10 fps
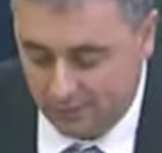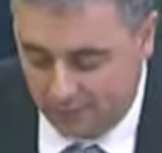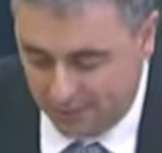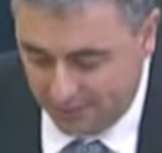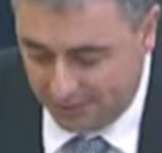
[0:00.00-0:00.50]

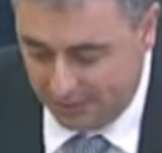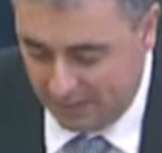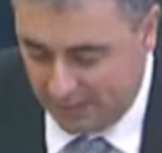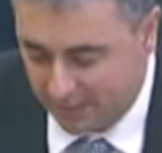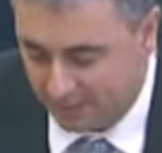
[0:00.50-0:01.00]
contingency
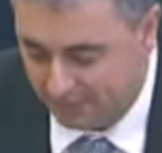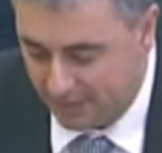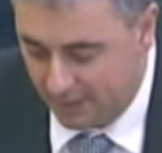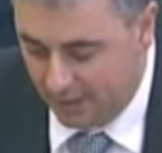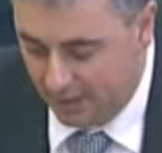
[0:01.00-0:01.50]
planning.
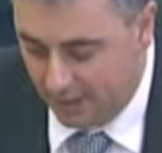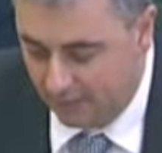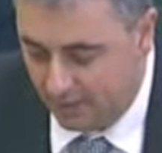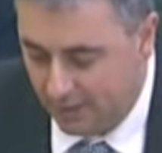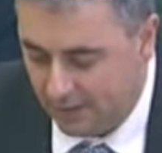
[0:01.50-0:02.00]

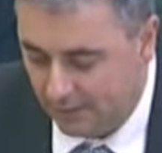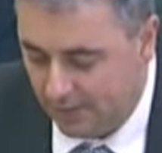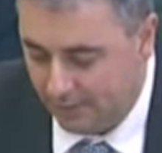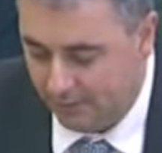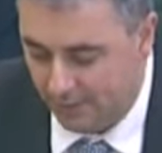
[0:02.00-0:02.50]
Overnight, the
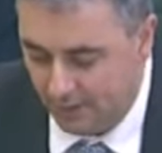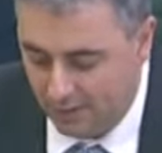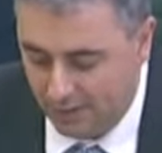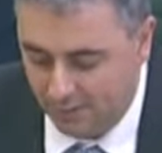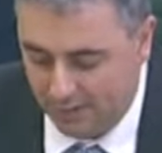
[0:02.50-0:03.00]

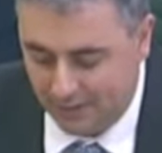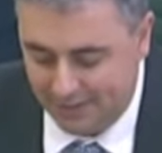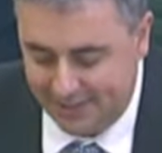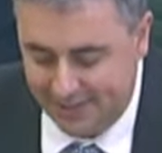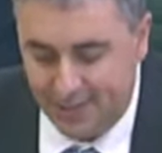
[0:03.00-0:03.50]
rainfall had been
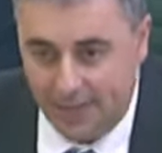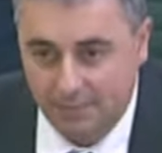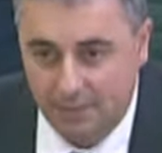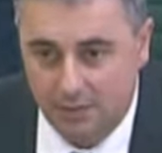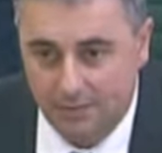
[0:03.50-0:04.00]
at
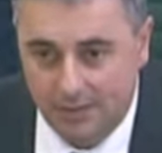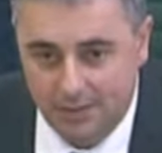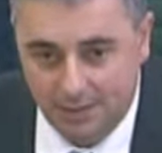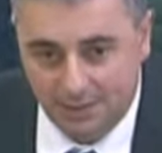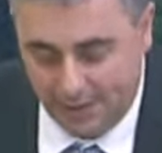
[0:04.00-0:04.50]
68
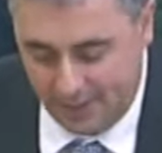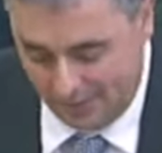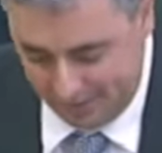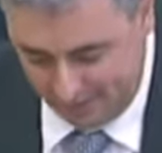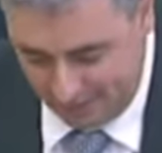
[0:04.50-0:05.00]
millimetres,
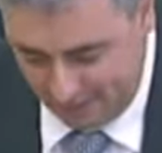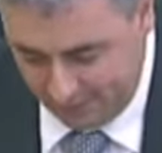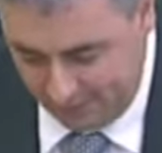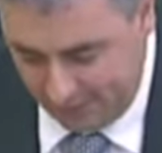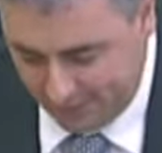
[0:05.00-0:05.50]

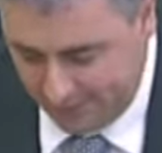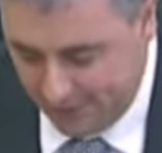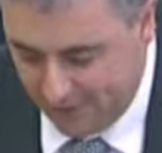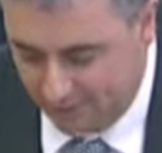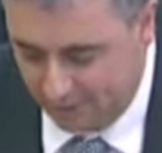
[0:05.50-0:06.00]
significantly
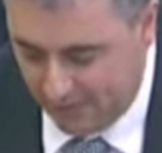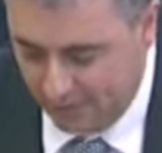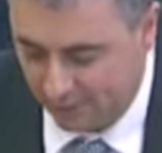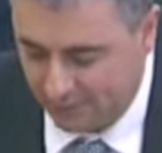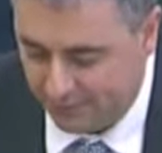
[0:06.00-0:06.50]
exceeding the
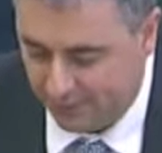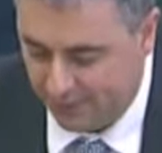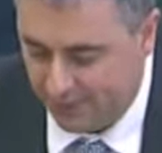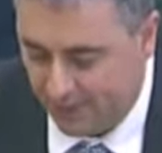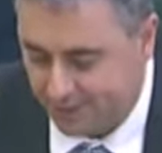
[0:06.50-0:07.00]
Met Office
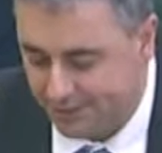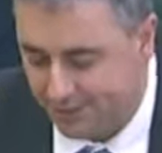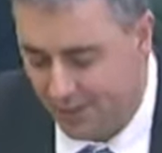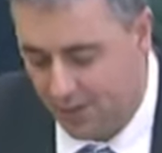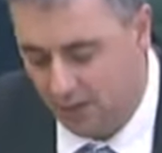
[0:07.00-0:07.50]

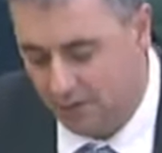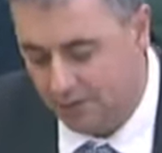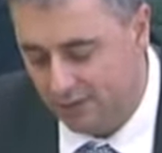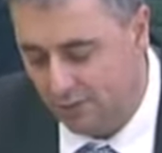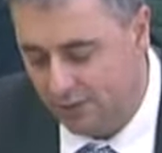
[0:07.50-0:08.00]
forecasts,
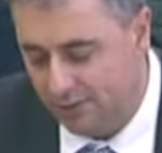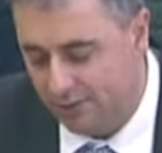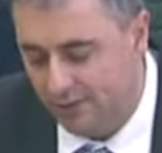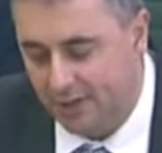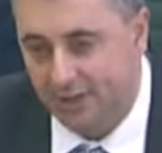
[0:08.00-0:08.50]
causing the
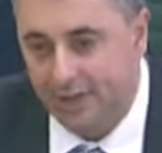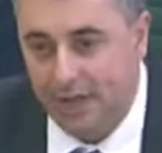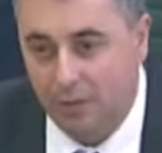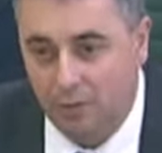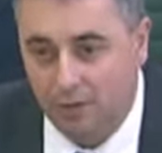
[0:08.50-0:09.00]
worst flooding in
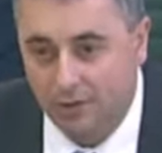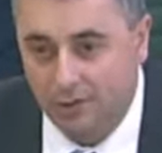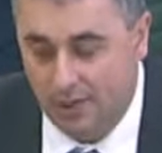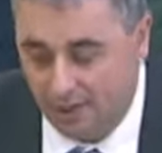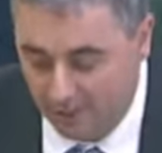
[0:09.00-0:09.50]
the
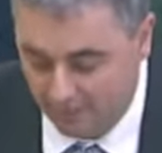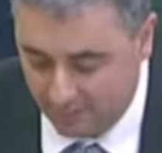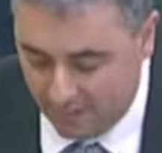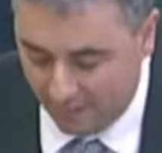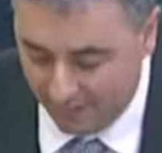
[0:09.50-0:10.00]
airport's
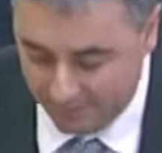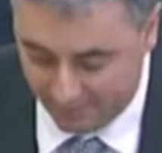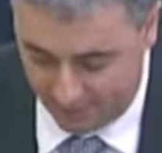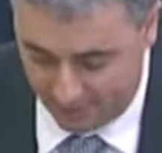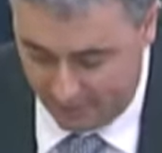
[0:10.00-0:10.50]
living memory.
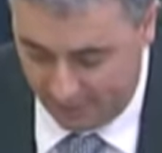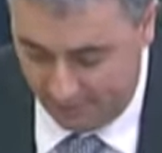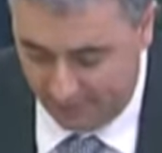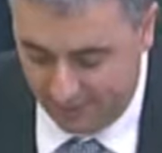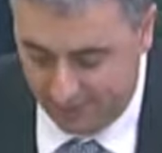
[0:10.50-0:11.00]

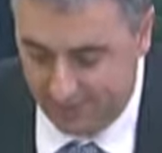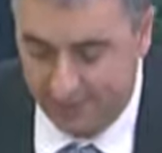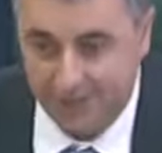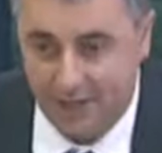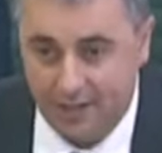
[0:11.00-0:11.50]
Flooding on
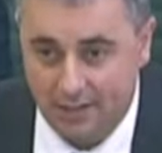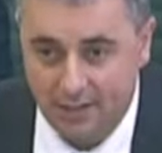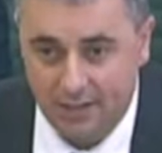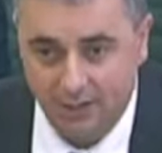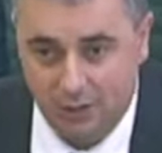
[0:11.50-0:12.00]
this
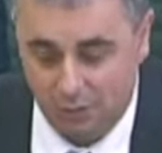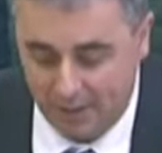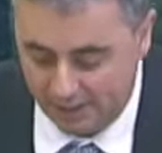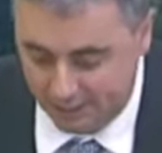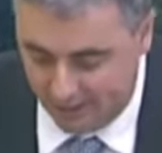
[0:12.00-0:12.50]
scale has not
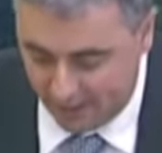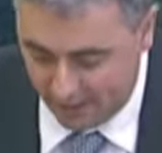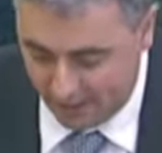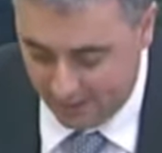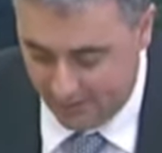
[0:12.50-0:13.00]
been
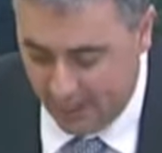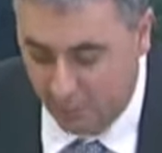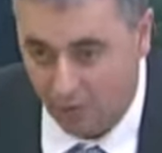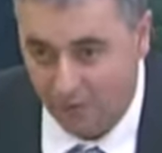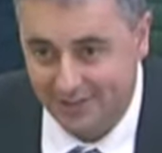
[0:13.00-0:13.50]
seen at the
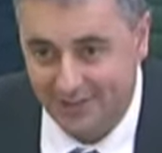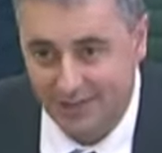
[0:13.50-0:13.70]
airport